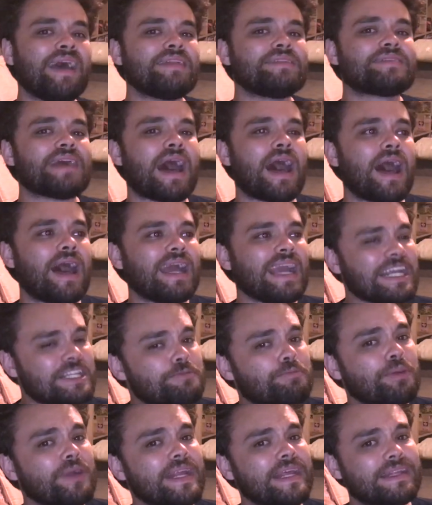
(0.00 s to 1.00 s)
And uh,
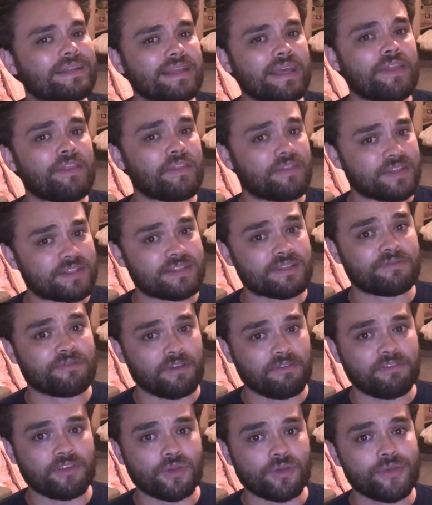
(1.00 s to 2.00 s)
it's pretty clear that this is
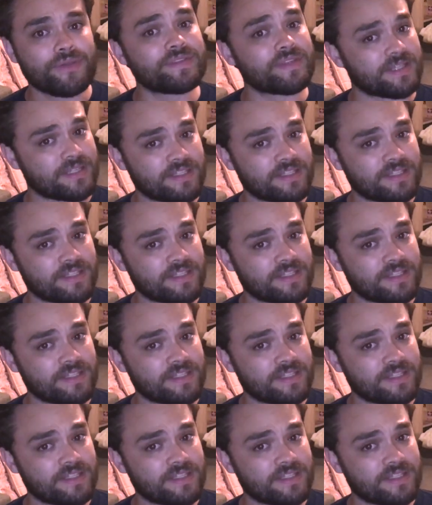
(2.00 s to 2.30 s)
for views,